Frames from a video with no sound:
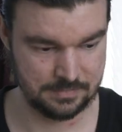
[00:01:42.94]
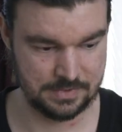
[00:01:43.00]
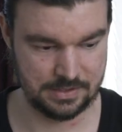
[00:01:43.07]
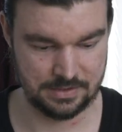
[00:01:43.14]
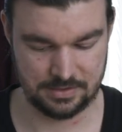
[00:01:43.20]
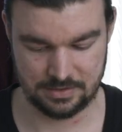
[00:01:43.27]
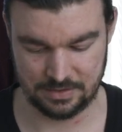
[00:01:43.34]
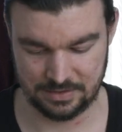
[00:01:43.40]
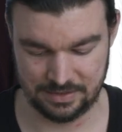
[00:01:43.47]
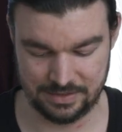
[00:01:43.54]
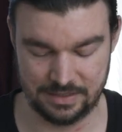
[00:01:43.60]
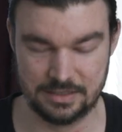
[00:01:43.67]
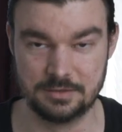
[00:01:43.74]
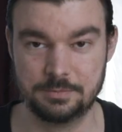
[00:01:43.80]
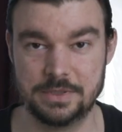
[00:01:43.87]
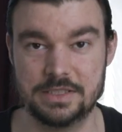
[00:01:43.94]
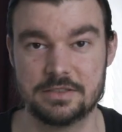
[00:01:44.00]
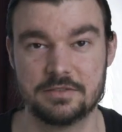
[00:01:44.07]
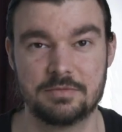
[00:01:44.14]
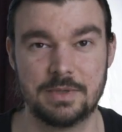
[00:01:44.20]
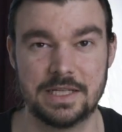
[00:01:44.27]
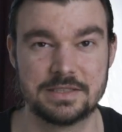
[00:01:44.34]
There's a little piece
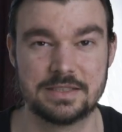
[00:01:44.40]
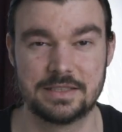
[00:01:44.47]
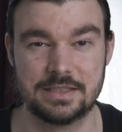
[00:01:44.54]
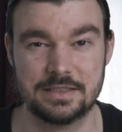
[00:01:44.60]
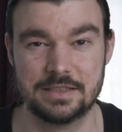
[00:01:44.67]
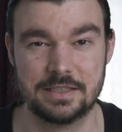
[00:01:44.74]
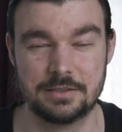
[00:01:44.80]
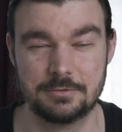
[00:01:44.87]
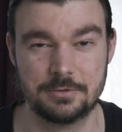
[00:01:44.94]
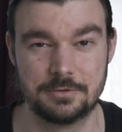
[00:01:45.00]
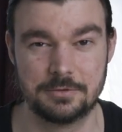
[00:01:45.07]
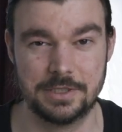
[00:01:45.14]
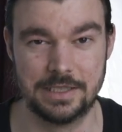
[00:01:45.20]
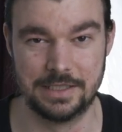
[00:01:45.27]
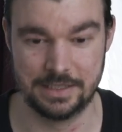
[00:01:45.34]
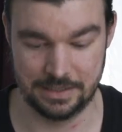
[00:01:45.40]
of plastic in there would really